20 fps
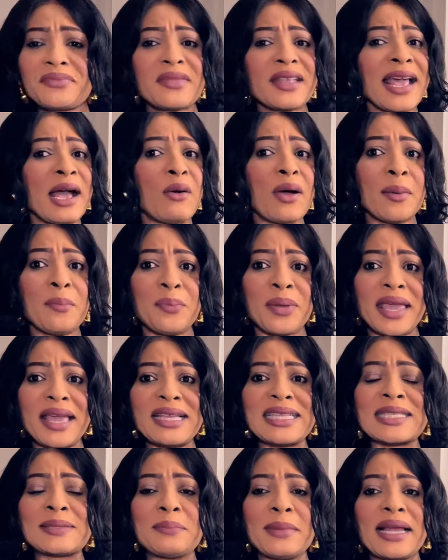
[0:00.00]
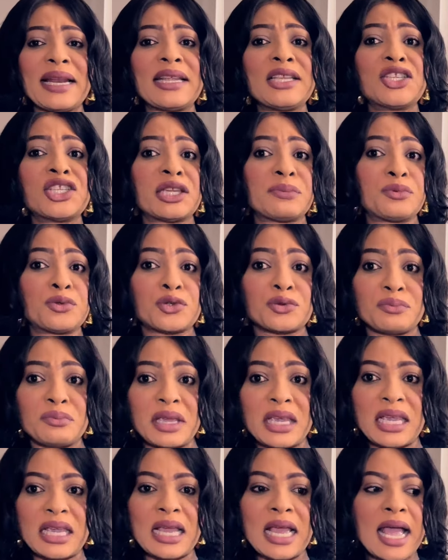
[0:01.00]
Power Pink smelling cheap to
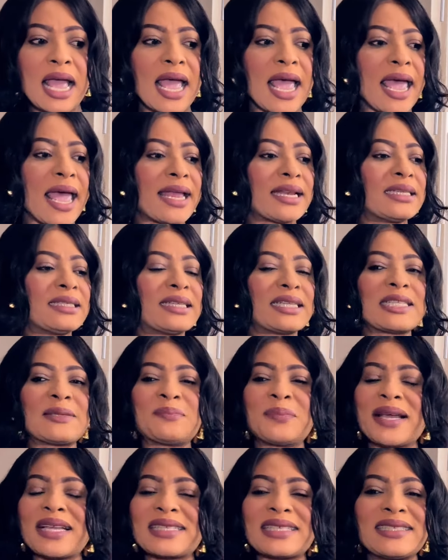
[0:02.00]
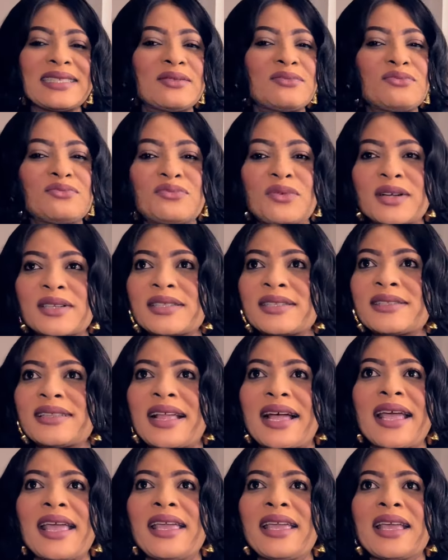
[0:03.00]
me, and this person was
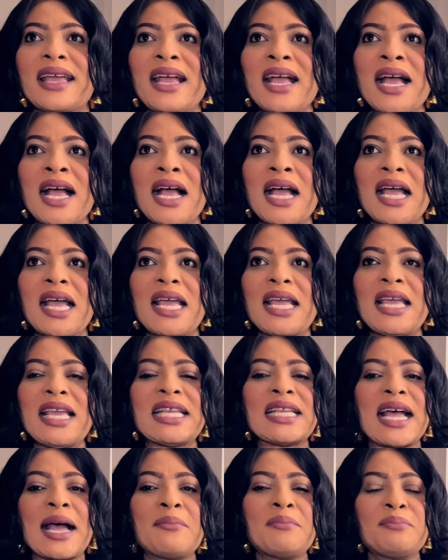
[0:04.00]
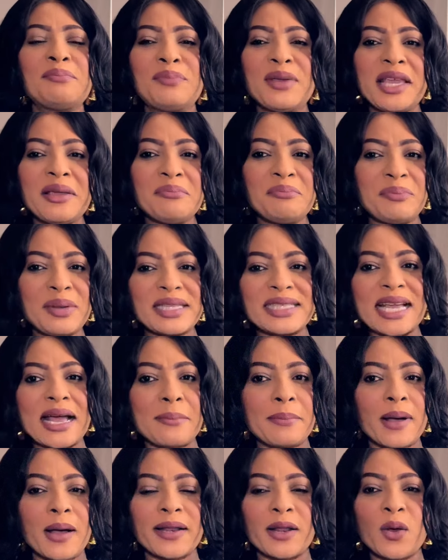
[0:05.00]
like, I'm being bitter
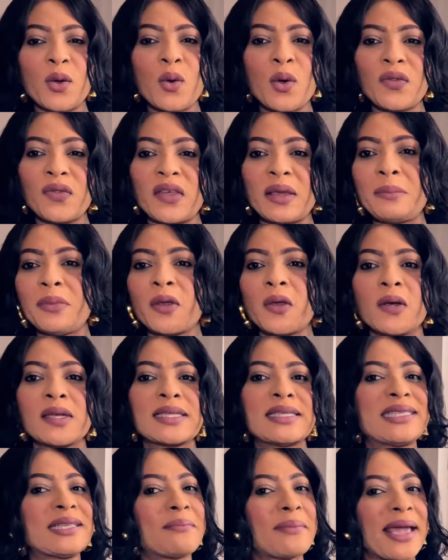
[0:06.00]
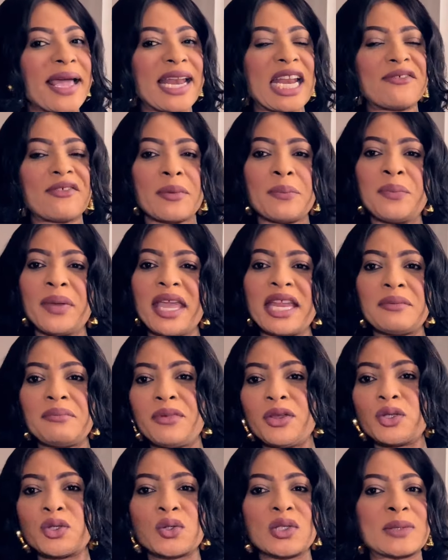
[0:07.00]
about the whole thing because Zimaya never paid
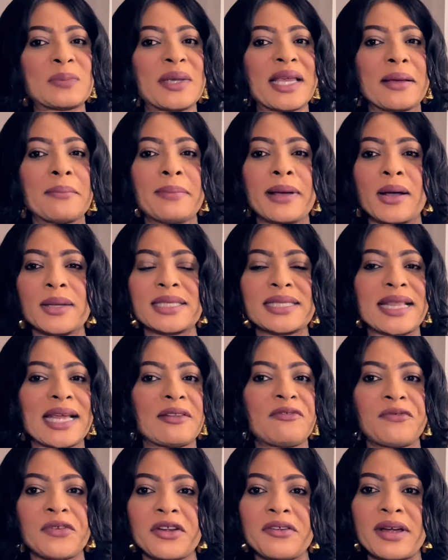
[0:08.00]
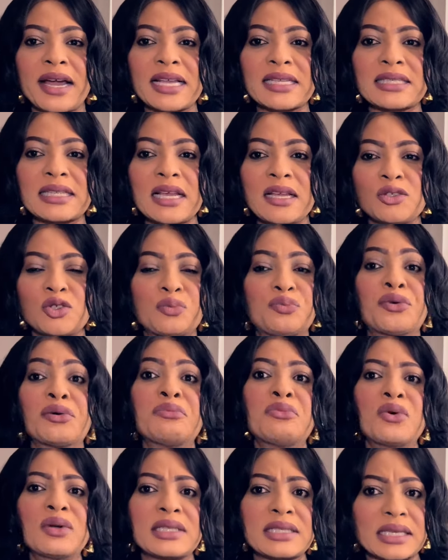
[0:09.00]
me to speak about that fragrance to
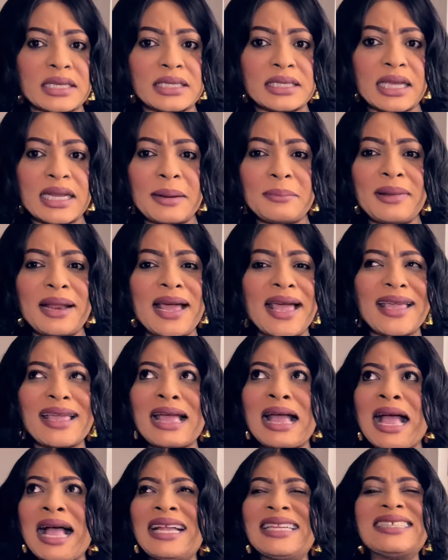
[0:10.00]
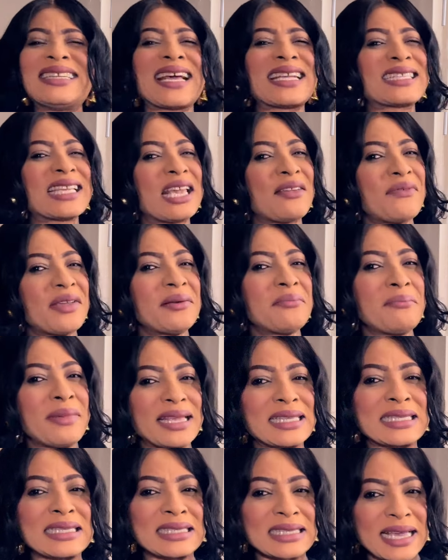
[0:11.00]
promote it. And I'm like, does it even make
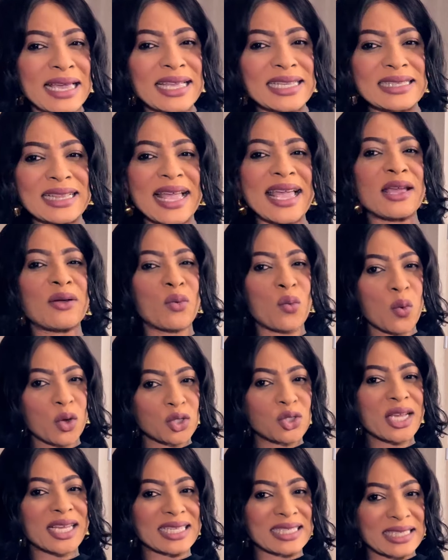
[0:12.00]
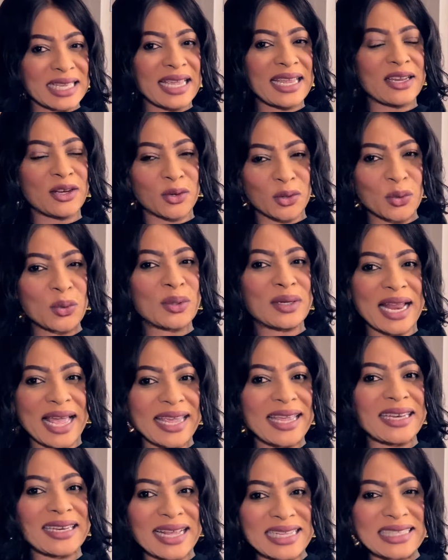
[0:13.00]
sense? Like, what you're saying, no,
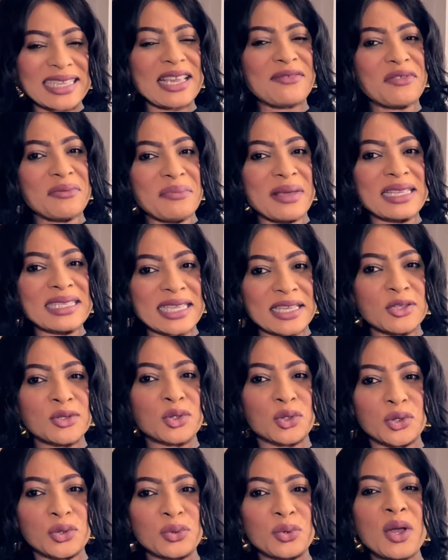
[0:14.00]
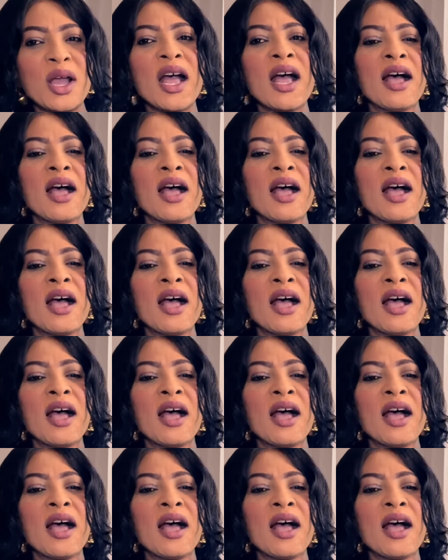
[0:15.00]
like, does it even make sense to you?